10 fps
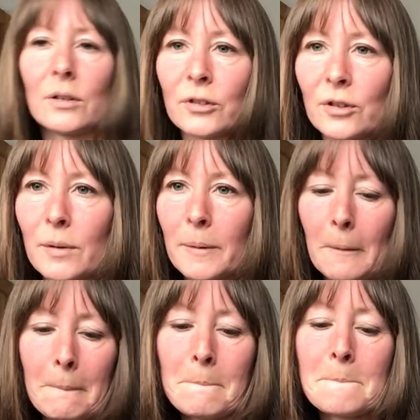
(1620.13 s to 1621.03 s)
shop
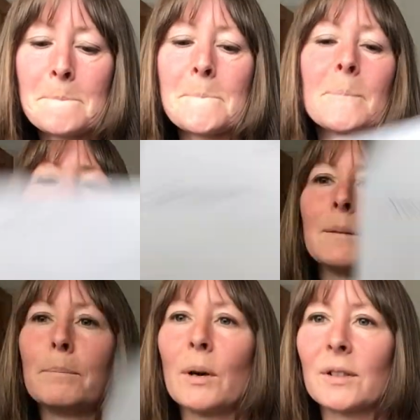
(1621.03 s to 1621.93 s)

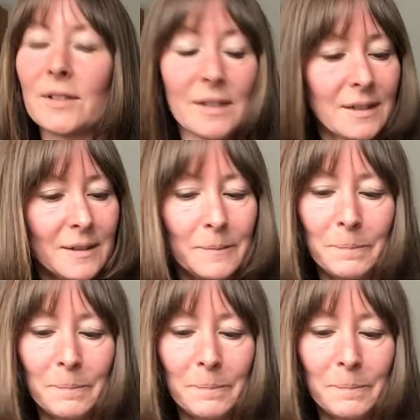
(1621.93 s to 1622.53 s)
in Buxton